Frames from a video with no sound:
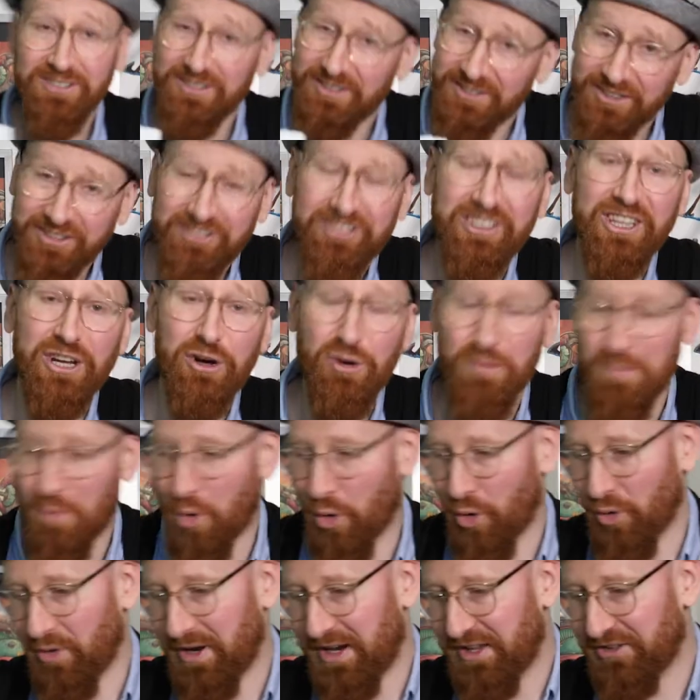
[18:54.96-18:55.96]
still
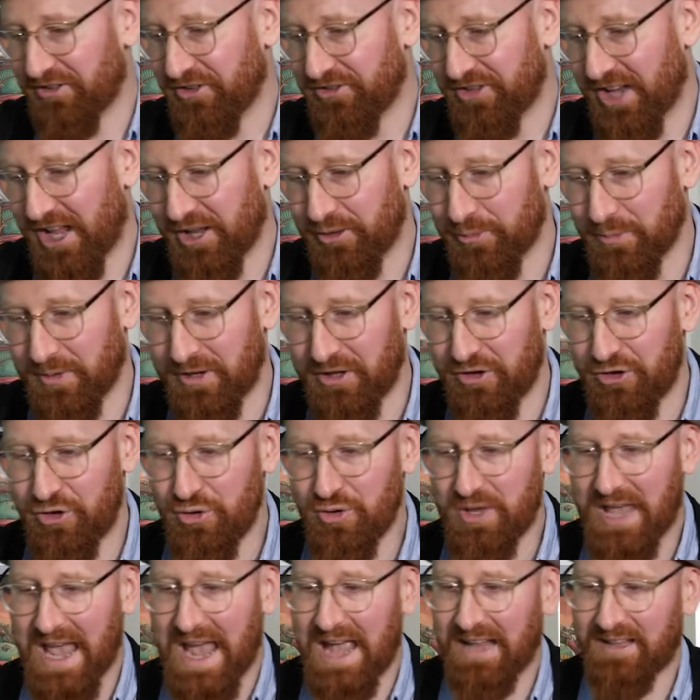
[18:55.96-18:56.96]
more, ladies and gentlemen, you
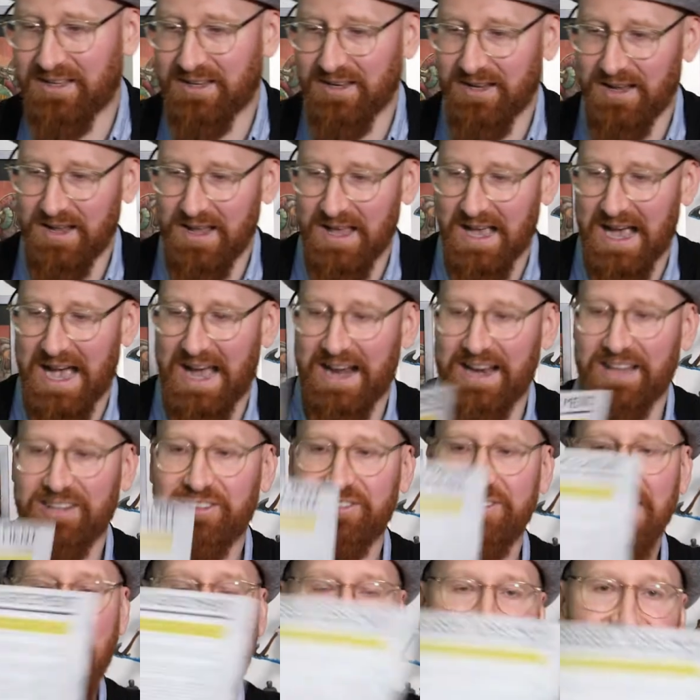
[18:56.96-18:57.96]
get an
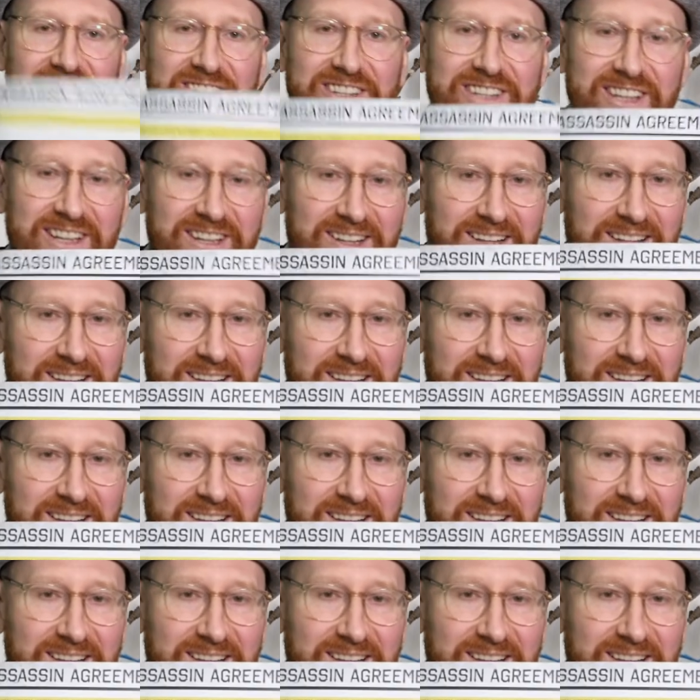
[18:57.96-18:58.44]
assassin